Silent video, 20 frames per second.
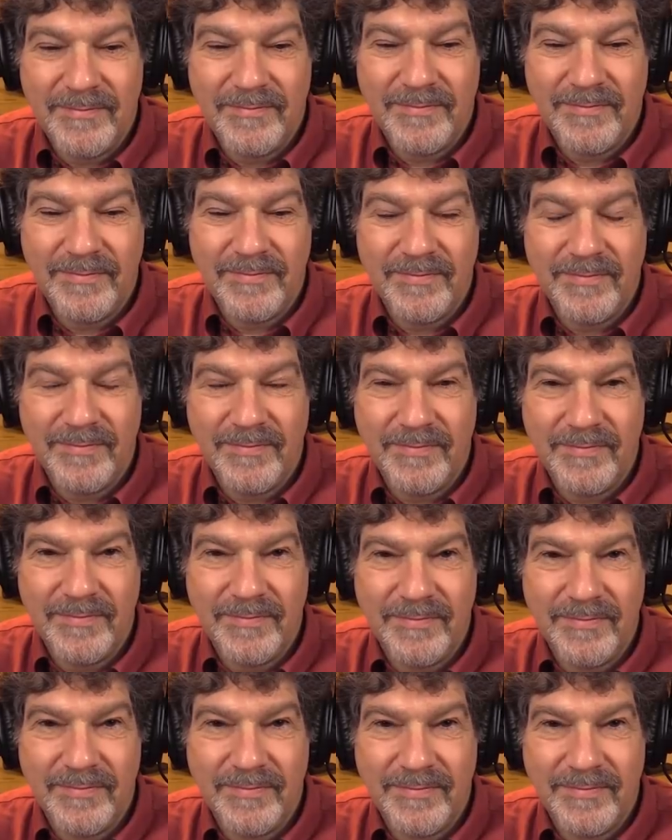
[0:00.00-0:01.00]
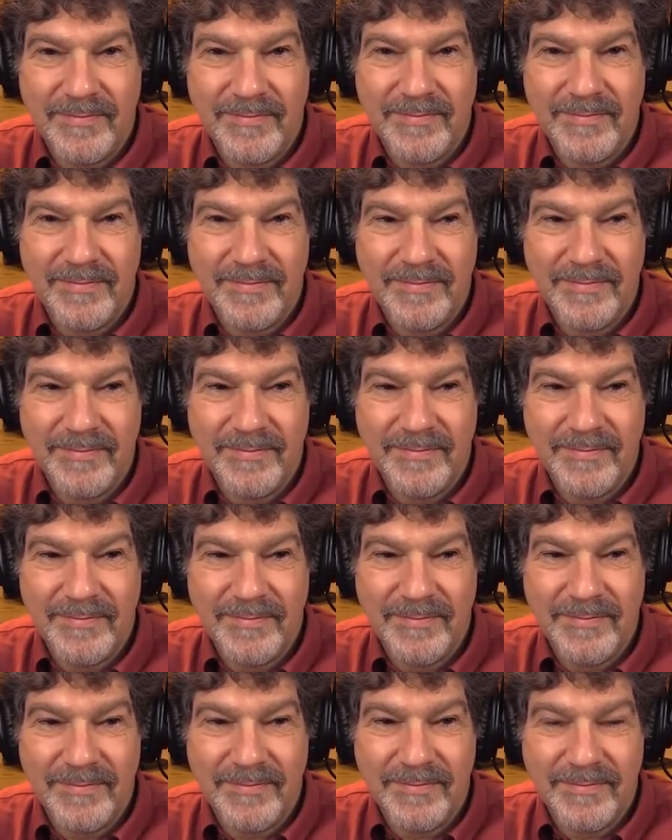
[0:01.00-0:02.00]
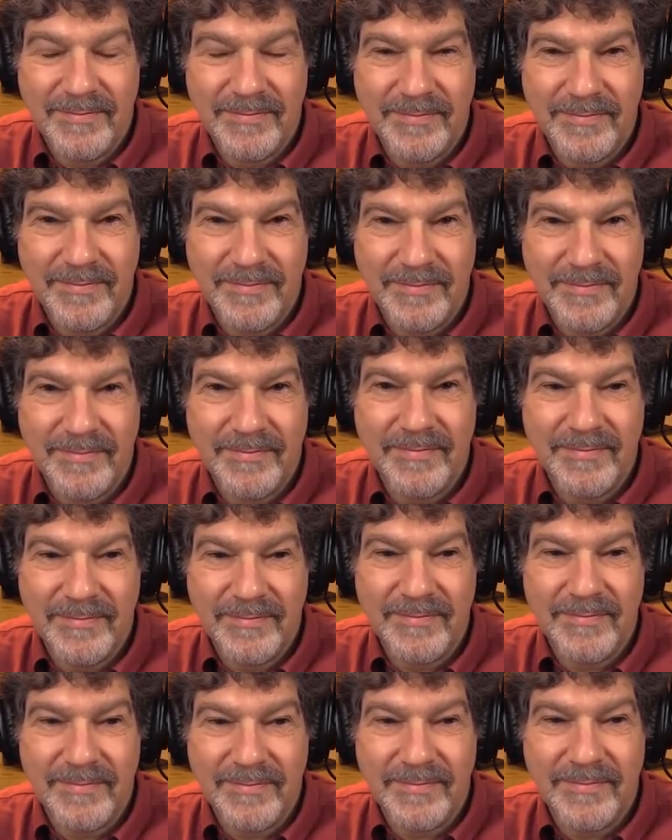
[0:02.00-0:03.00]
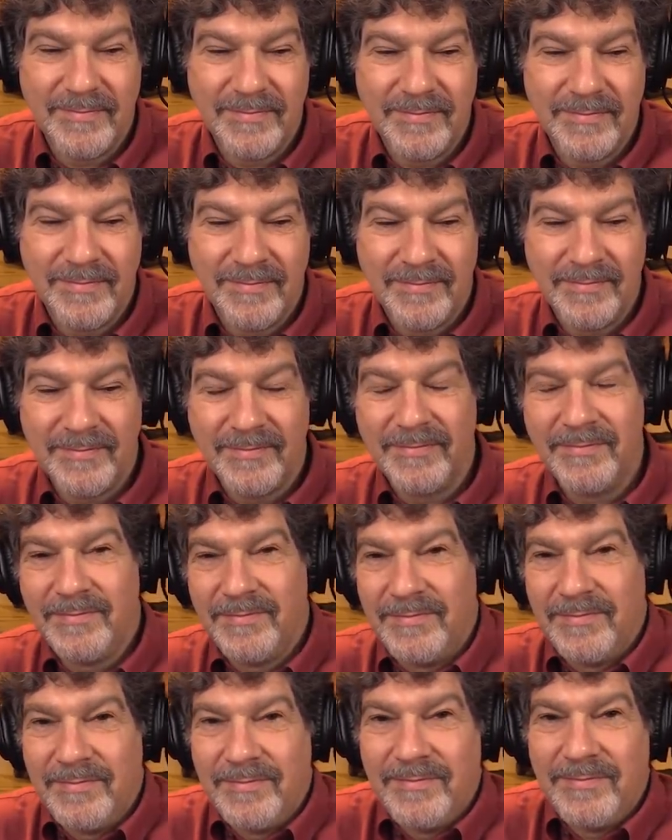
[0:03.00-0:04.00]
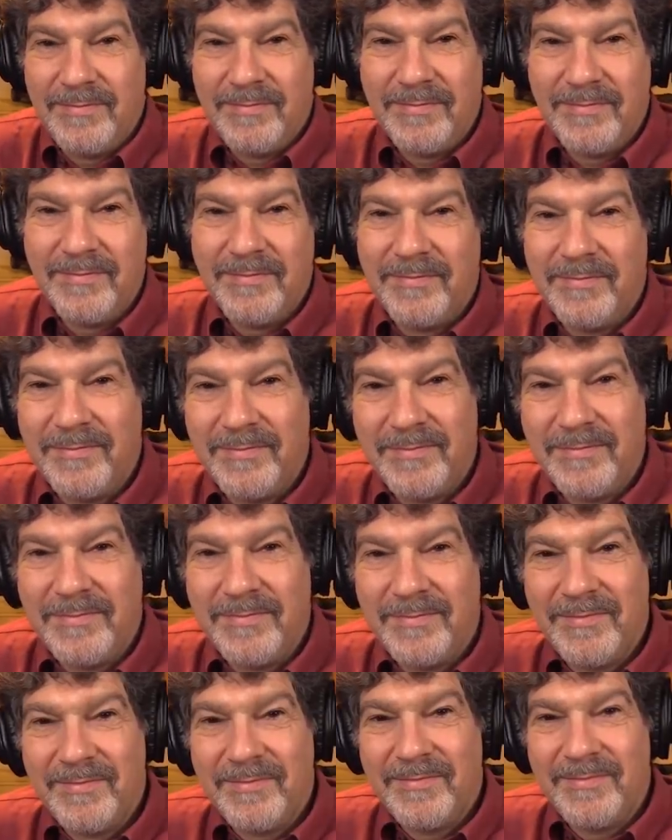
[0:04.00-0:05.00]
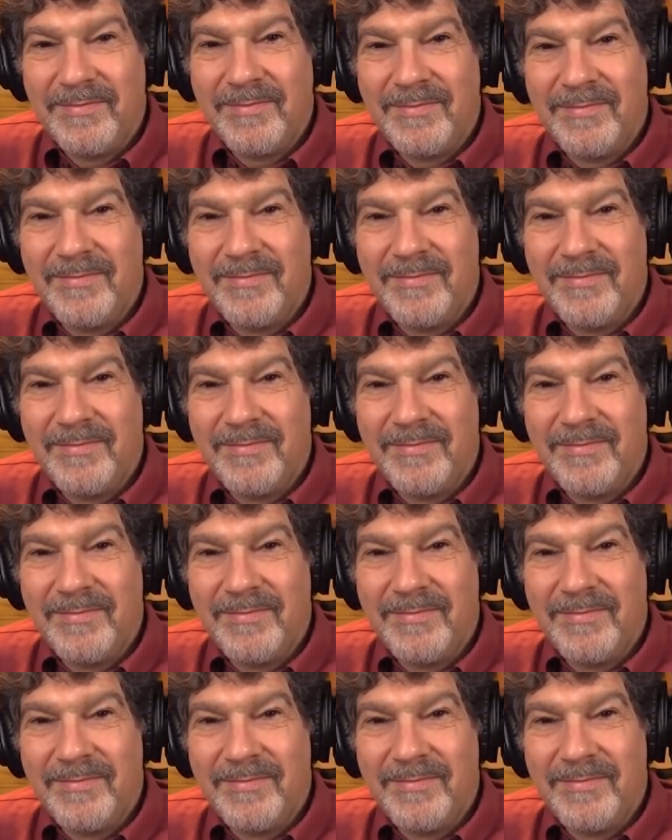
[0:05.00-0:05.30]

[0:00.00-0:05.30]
(not speaking)